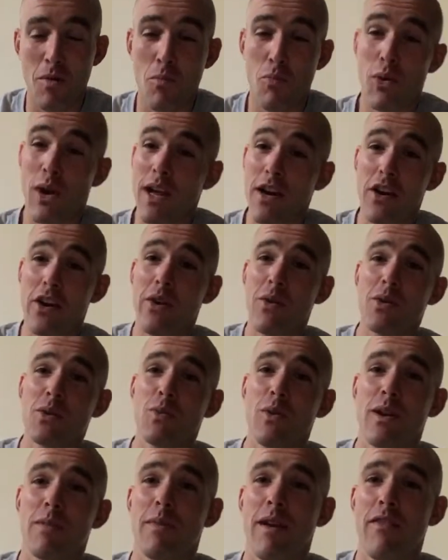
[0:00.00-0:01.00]
Predator was
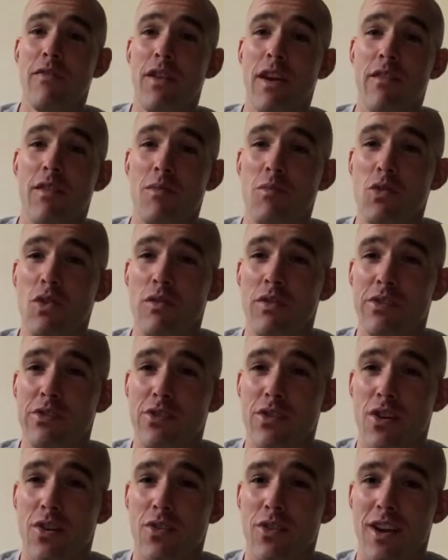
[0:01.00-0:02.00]
one of my favorite movies
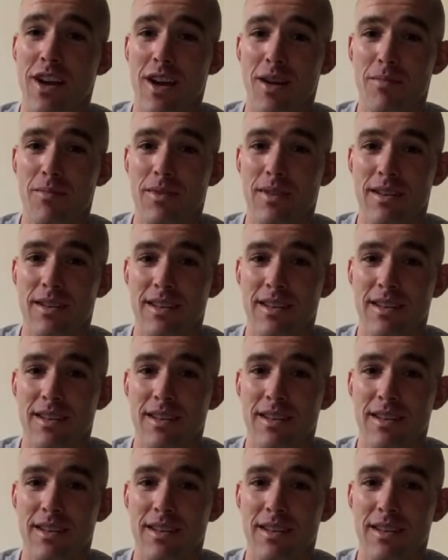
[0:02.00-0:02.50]
growing up.